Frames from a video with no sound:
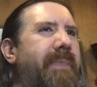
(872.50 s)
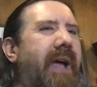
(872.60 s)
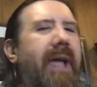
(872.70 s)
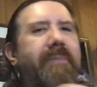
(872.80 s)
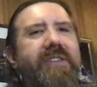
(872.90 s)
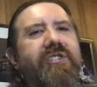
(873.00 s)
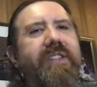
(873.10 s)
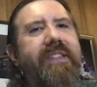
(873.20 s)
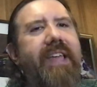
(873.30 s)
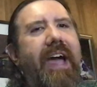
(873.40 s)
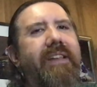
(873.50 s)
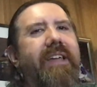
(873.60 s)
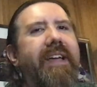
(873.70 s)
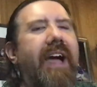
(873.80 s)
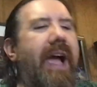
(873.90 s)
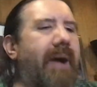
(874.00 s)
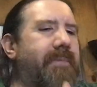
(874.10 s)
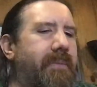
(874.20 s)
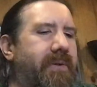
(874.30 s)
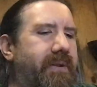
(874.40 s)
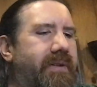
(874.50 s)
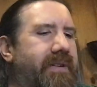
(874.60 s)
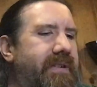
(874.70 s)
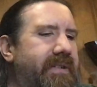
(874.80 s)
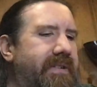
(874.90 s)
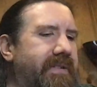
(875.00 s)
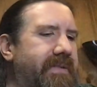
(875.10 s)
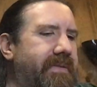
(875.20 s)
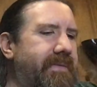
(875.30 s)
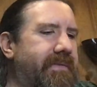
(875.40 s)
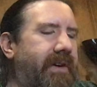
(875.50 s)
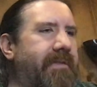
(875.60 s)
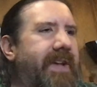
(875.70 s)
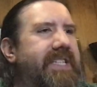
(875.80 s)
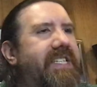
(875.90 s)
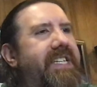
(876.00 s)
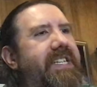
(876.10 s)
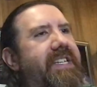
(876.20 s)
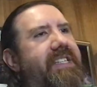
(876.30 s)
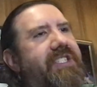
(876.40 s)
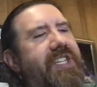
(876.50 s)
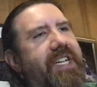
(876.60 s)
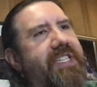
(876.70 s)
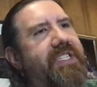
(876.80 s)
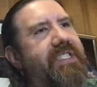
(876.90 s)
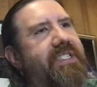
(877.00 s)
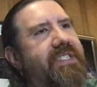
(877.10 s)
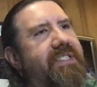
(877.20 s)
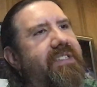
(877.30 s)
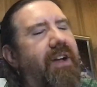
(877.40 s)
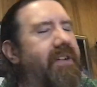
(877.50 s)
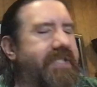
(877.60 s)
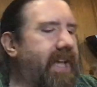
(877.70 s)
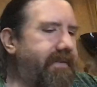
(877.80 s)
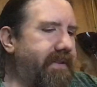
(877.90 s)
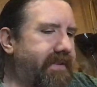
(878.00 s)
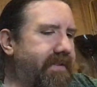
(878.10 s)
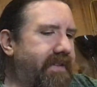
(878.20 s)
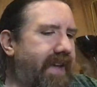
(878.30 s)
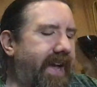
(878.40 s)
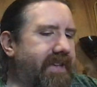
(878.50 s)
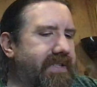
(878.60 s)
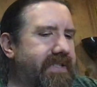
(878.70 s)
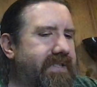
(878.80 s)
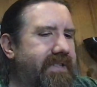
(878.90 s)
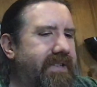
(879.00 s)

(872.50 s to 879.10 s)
I am interested in that. Like I remember Final Fantasy 7 as